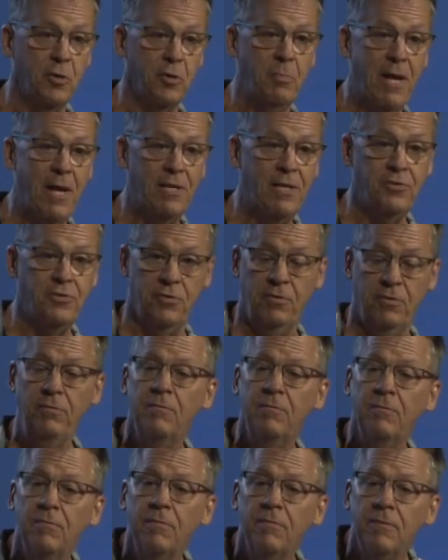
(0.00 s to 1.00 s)
is your pastor,
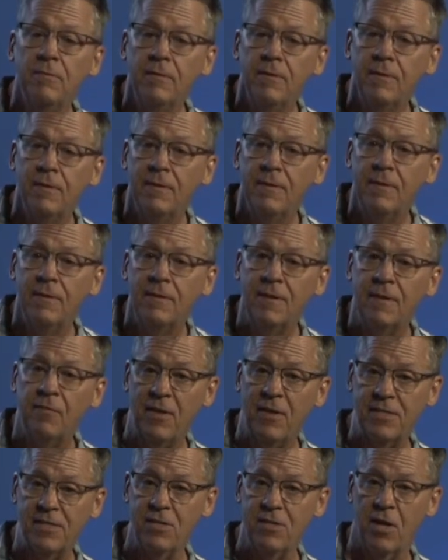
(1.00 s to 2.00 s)

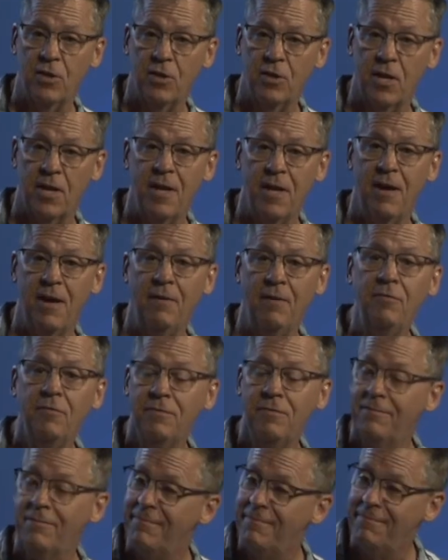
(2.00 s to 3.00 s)
if that's not good enough,